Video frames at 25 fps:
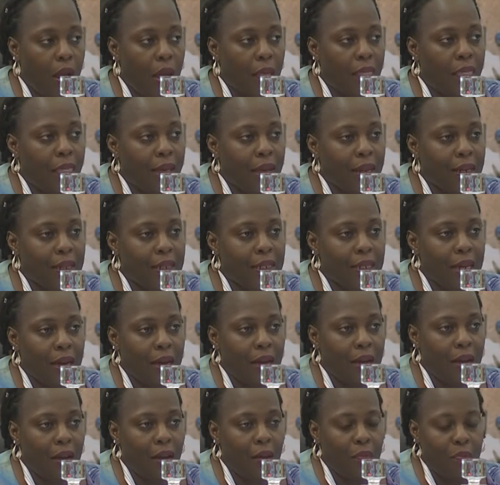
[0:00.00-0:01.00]
that
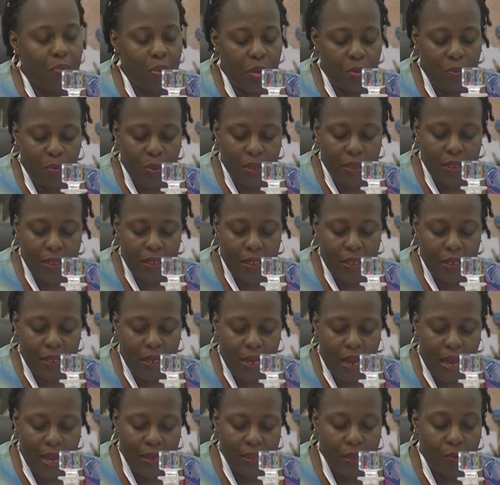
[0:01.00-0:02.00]

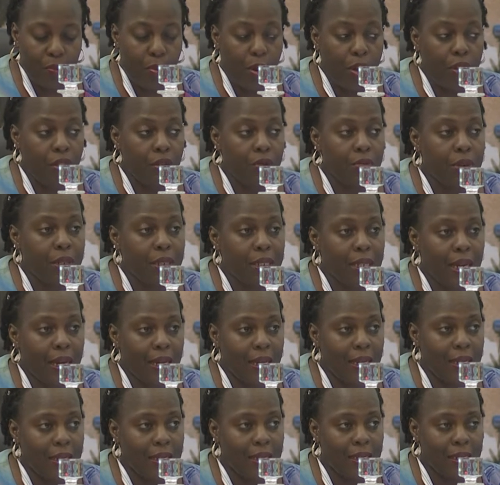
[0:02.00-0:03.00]
PPD has
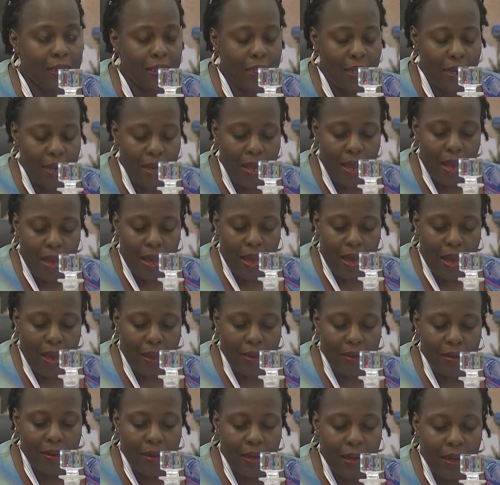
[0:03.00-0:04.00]
prioritized,
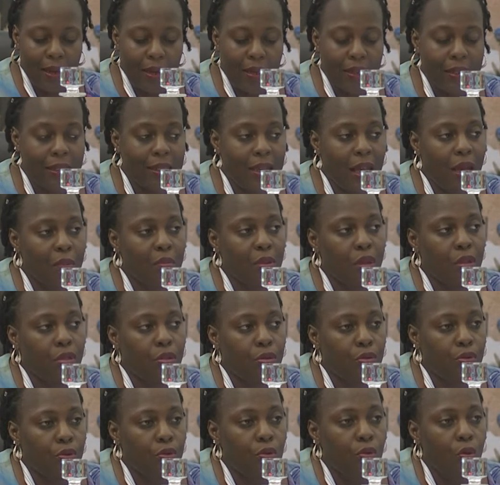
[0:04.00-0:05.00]
and it's coming
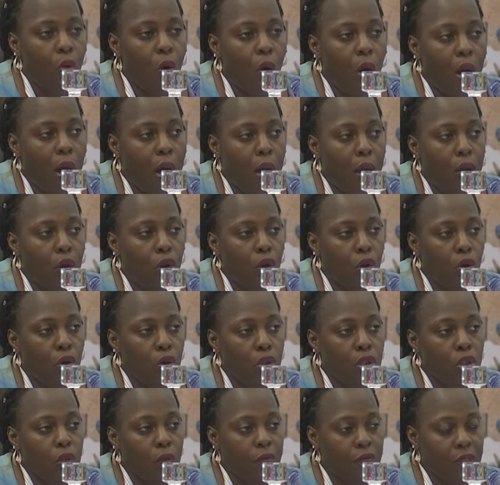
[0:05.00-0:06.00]
through a
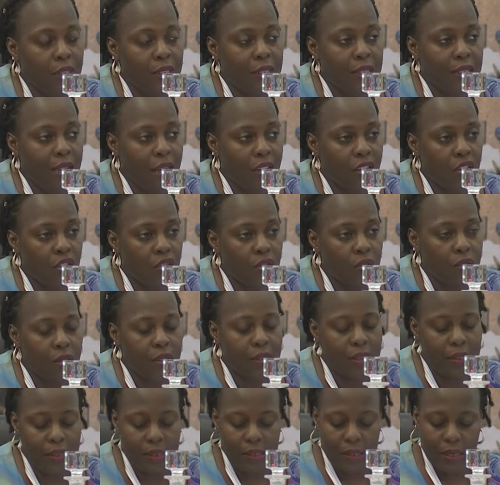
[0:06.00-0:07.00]
lot of
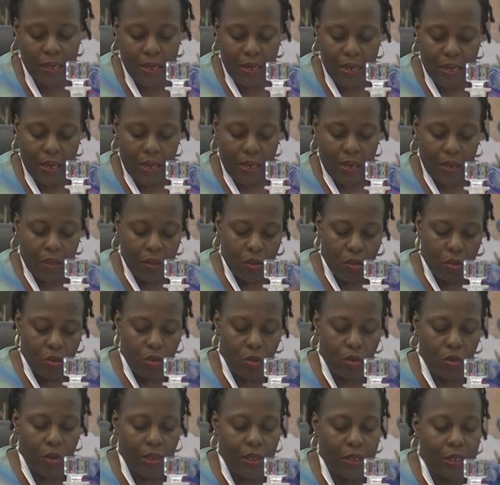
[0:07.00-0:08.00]
discussions.
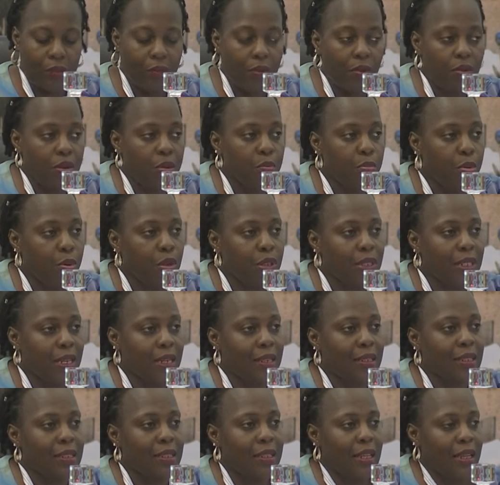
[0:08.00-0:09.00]
So it's very
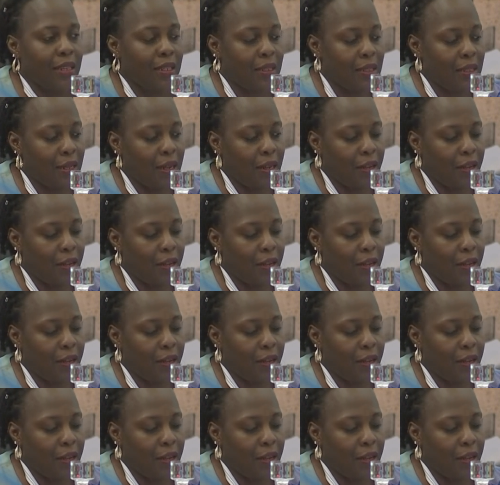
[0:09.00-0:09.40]
important that